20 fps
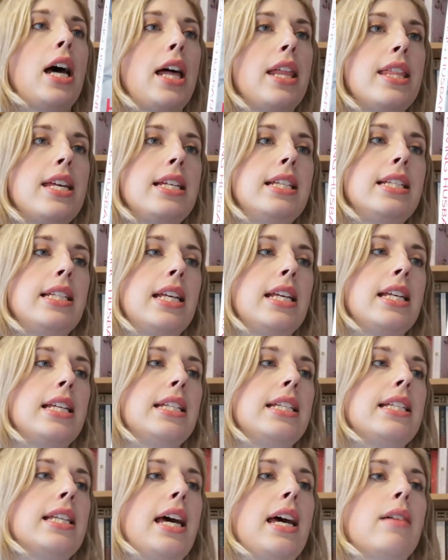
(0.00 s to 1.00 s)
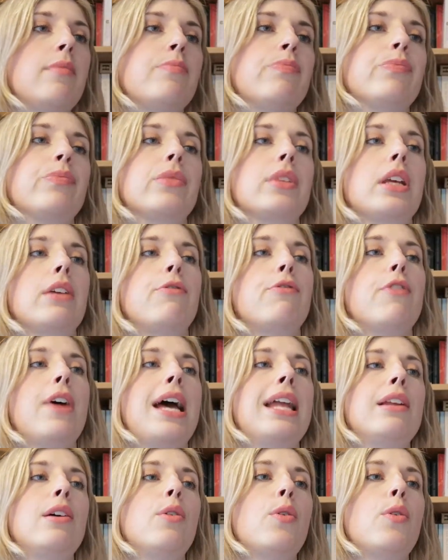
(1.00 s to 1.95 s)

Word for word: Uh, this is um, Fran